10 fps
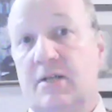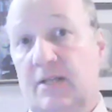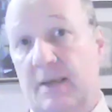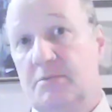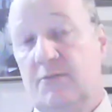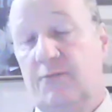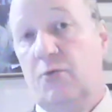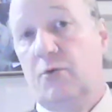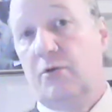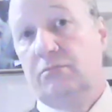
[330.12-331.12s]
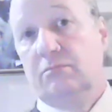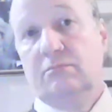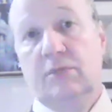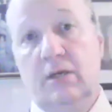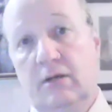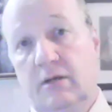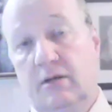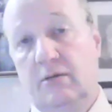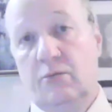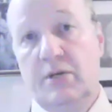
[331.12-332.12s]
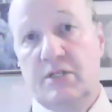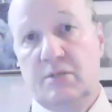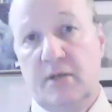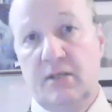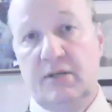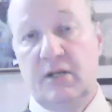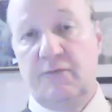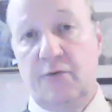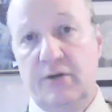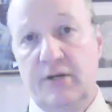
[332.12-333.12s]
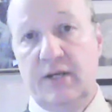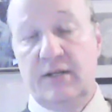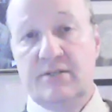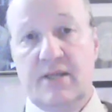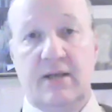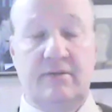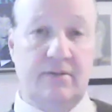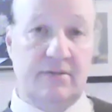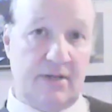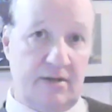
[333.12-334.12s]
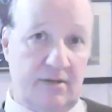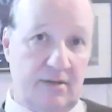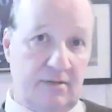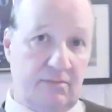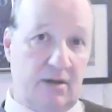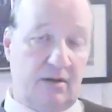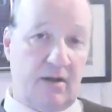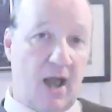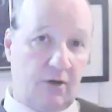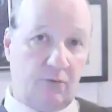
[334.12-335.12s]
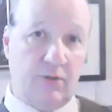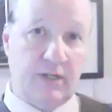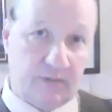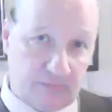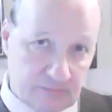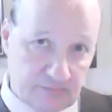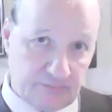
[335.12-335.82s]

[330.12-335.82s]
claims it for Queen Isabella and King Ferdinand. Is that a conquering